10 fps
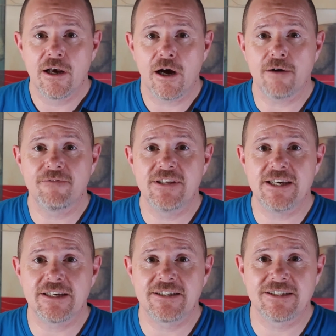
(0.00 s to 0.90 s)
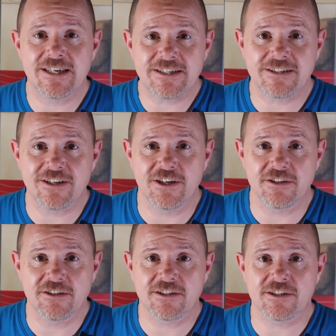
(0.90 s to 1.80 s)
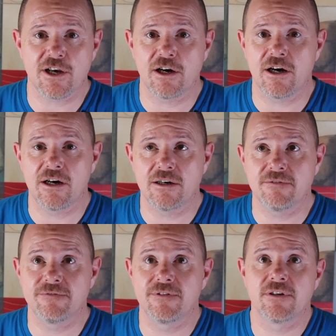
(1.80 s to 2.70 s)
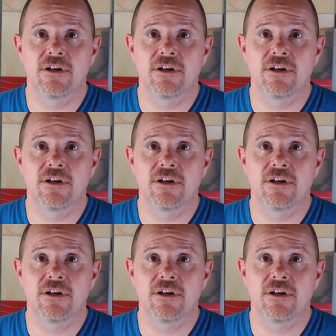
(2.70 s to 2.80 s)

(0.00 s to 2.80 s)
of the existence of,